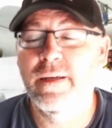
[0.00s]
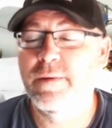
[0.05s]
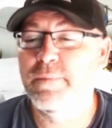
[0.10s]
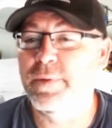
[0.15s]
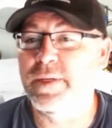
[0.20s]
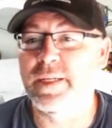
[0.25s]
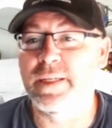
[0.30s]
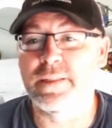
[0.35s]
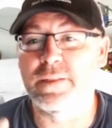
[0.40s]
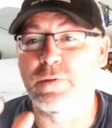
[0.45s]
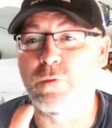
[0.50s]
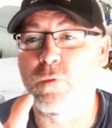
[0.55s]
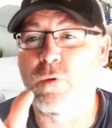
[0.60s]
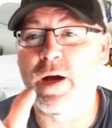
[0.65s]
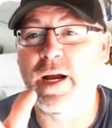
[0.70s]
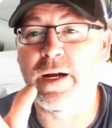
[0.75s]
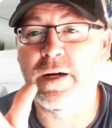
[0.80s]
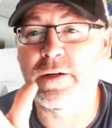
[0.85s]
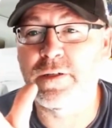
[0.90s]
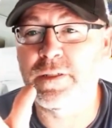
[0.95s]
Because the
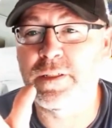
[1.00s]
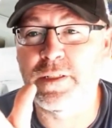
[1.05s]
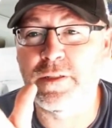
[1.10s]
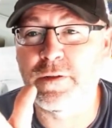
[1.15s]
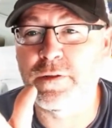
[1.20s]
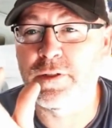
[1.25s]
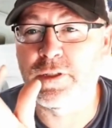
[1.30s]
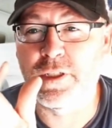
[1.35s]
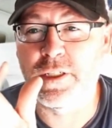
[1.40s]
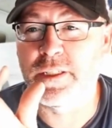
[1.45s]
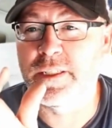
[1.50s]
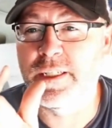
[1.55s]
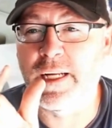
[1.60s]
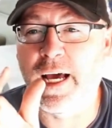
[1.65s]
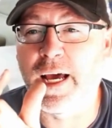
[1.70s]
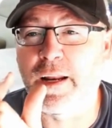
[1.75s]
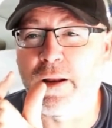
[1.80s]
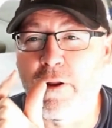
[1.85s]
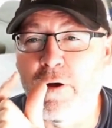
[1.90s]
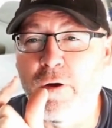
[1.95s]
wire's either just
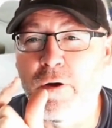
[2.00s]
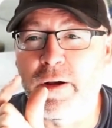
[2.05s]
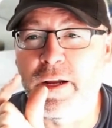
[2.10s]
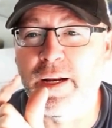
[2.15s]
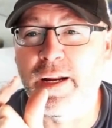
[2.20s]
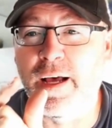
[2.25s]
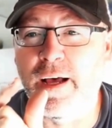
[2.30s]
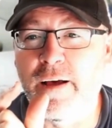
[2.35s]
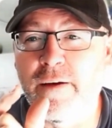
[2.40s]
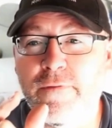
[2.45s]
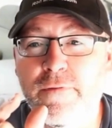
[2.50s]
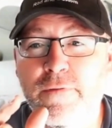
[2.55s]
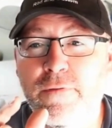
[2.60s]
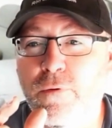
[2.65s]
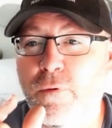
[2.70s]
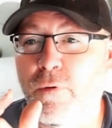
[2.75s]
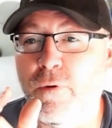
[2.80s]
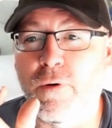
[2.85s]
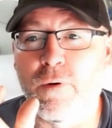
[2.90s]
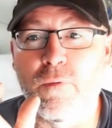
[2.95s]
not long enough
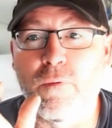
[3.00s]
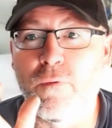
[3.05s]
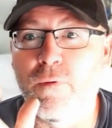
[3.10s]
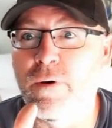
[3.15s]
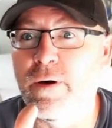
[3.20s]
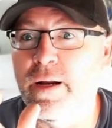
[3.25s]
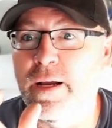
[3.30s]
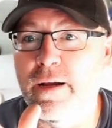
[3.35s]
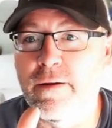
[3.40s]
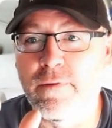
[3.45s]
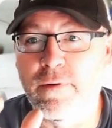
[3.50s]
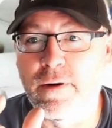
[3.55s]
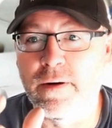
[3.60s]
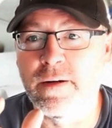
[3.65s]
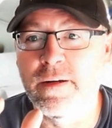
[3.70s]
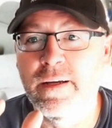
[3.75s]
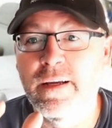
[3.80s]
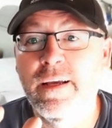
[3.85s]
or whatever.